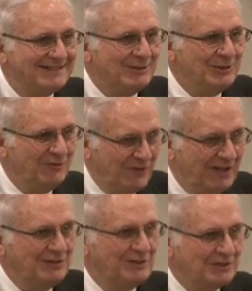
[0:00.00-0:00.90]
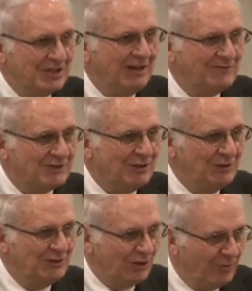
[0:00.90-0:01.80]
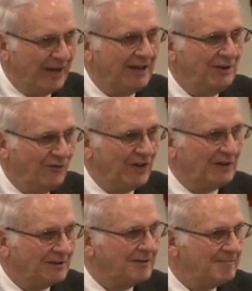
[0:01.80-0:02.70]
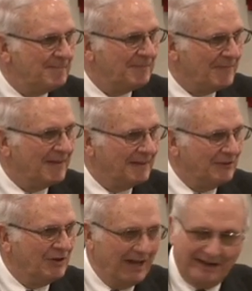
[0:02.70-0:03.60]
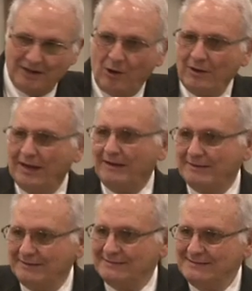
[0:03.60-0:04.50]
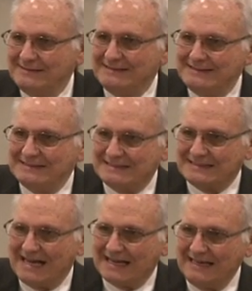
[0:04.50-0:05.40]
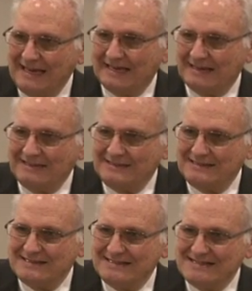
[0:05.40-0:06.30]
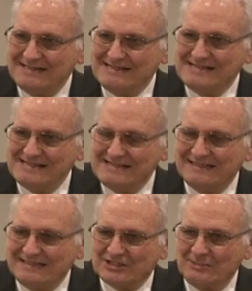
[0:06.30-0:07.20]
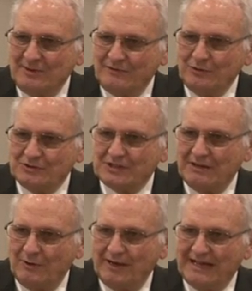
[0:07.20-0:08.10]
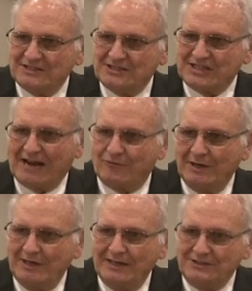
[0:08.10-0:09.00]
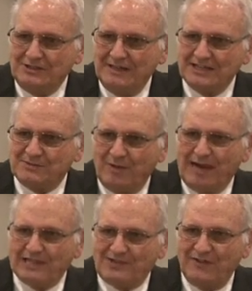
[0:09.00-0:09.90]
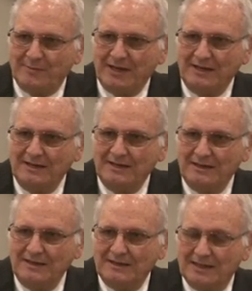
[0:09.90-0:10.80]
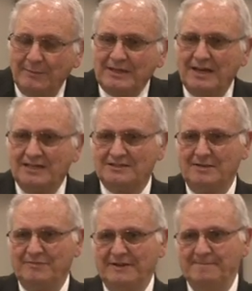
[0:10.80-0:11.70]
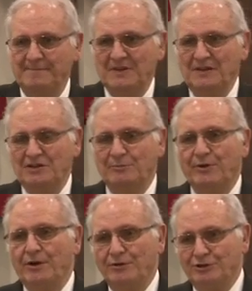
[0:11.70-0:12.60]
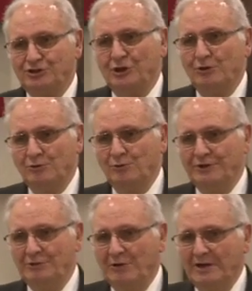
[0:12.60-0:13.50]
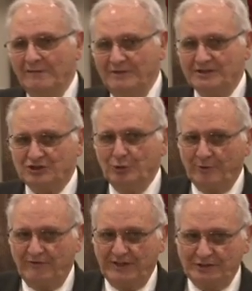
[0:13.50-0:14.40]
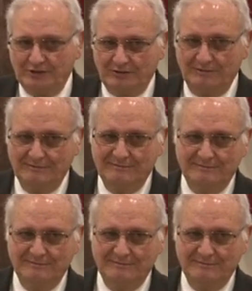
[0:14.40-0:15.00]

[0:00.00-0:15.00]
So you vented yourself. So you told me how you felt. You got it all out. I can handle it. Some of you say, well, that's sacrilege and that's blasphemy. Let me tell you something. To put on a show where you live this superficial,